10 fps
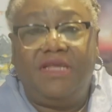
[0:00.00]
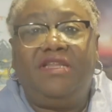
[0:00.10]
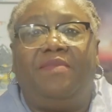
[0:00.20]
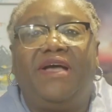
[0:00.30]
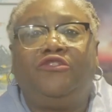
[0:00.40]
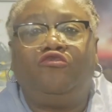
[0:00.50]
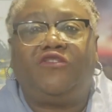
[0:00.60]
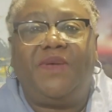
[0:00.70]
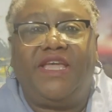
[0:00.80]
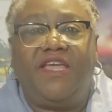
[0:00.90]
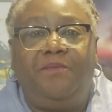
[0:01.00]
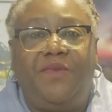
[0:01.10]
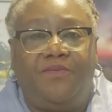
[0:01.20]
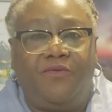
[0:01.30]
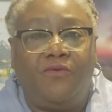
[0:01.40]
The Bantu-speaking
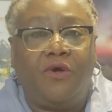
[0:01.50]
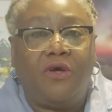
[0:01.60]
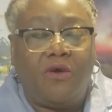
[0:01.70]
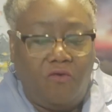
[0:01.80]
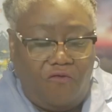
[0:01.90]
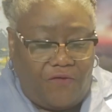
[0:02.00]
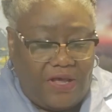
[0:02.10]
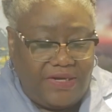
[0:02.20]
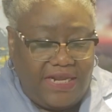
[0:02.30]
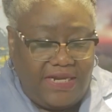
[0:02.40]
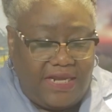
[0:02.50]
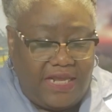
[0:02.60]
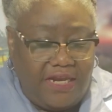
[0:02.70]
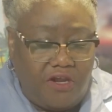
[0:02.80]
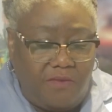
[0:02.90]
people who founded the
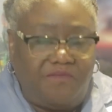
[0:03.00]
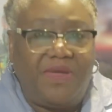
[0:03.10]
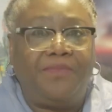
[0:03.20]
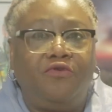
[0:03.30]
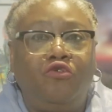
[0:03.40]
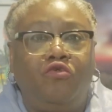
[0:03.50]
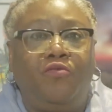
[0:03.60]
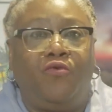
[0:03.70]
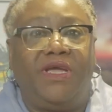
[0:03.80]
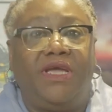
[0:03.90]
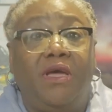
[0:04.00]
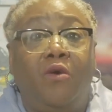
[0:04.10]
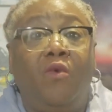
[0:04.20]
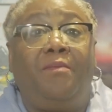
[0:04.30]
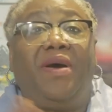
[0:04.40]
kingdom of Mapungubwe were